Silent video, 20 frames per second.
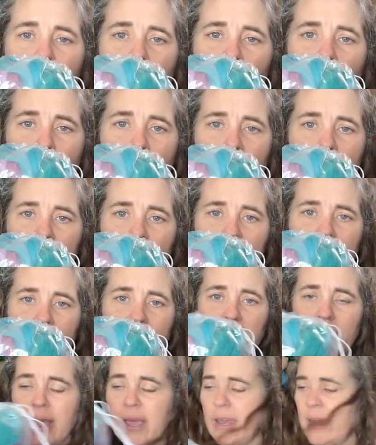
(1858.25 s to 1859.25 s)
1 of the
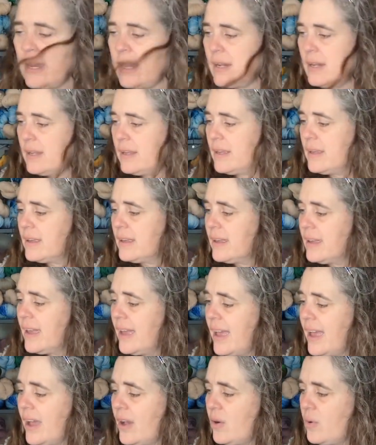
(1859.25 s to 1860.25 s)
light,
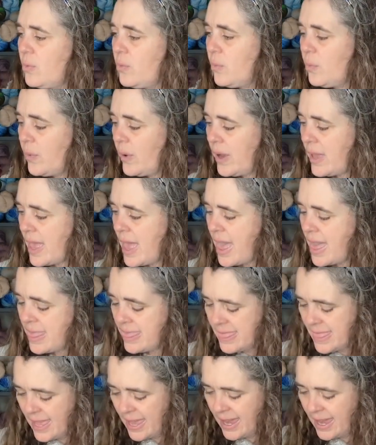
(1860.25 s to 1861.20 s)
and